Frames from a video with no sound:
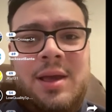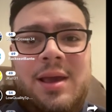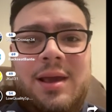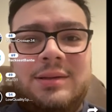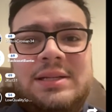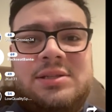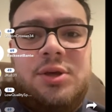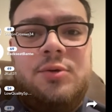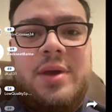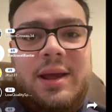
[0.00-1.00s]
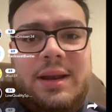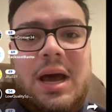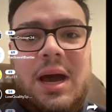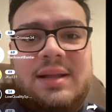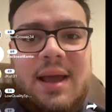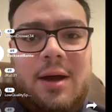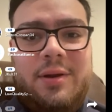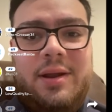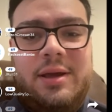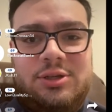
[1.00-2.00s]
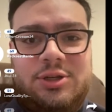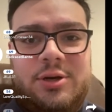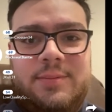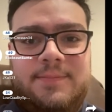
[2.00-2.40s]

It leads to you getting knocked out and injured.